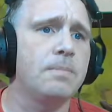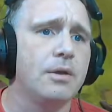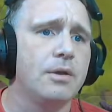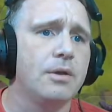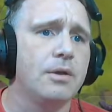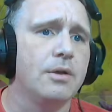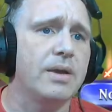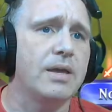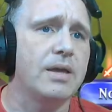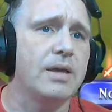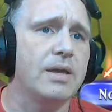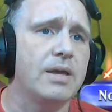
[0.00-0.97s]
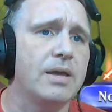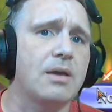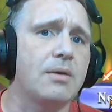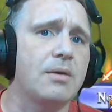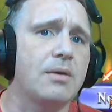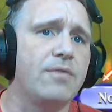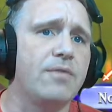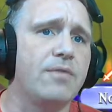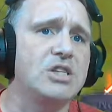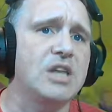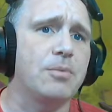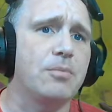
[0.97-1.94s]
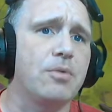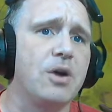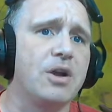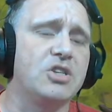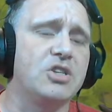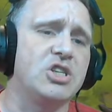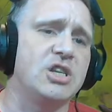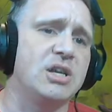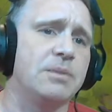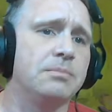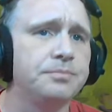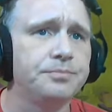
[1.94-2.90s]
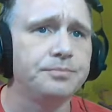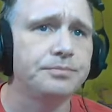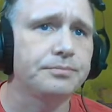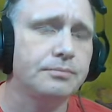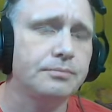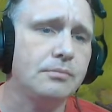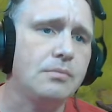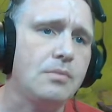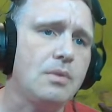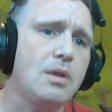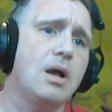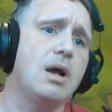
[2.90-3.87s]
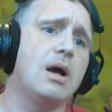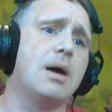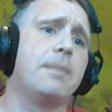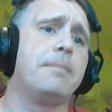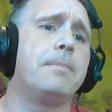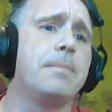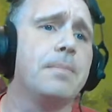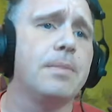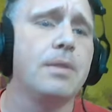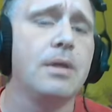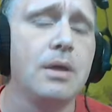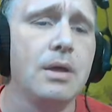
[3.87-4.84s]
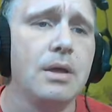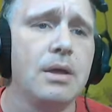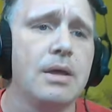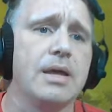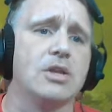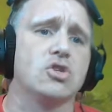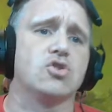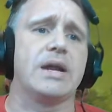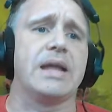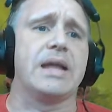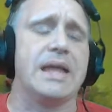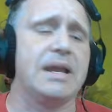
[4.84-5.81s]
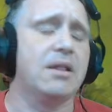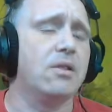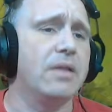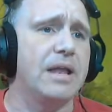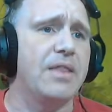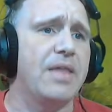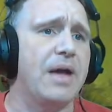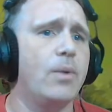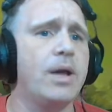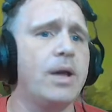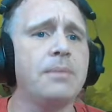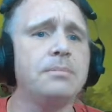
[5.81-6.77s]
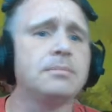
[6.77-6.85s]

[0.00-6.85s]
so I can kick Vine Shaper Prodigy. And try to hit a land that way.